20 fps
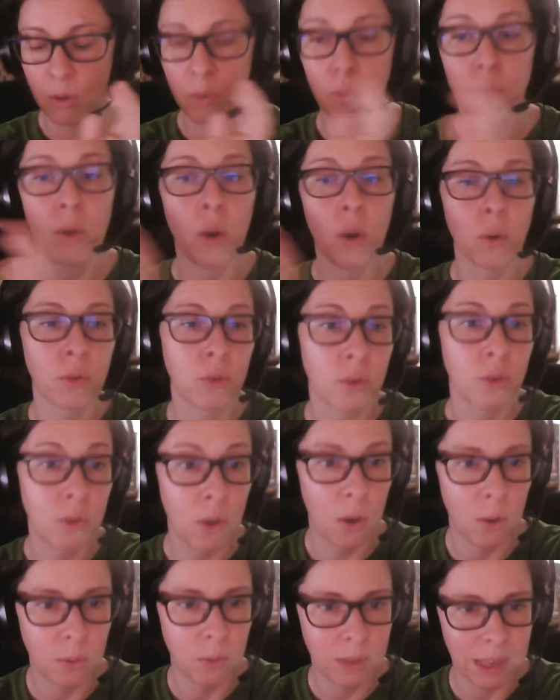We also
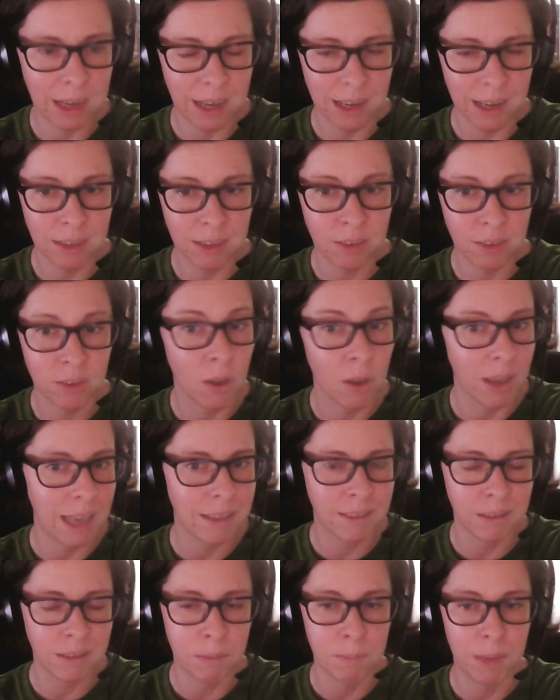know that it's not
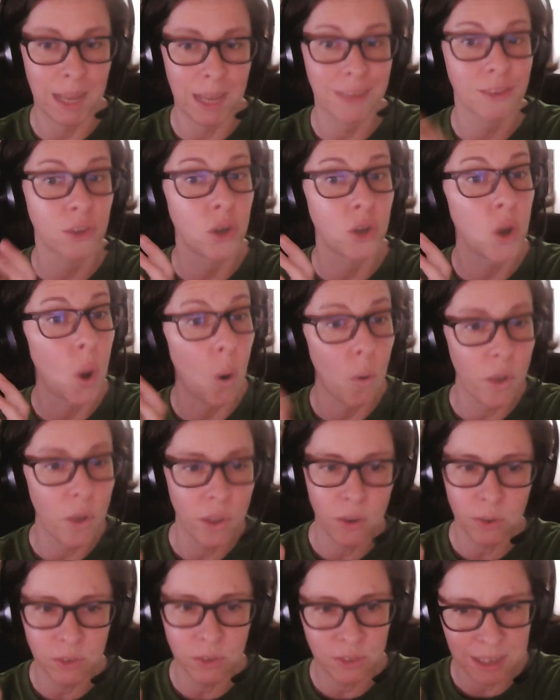as simple as going
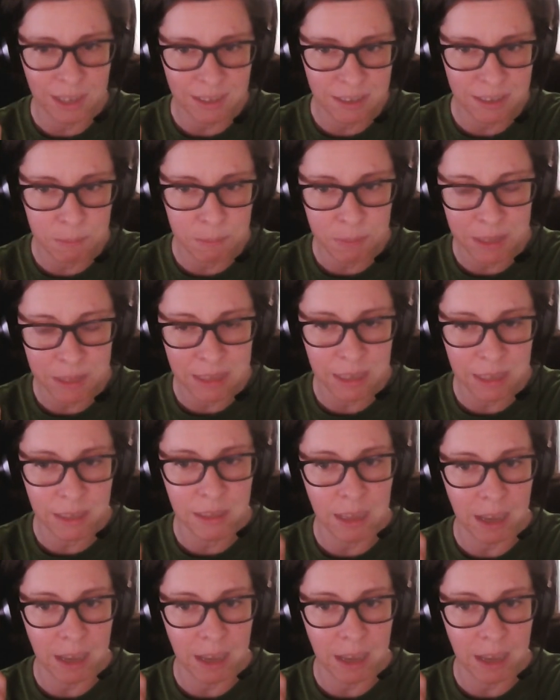on ChatGPT,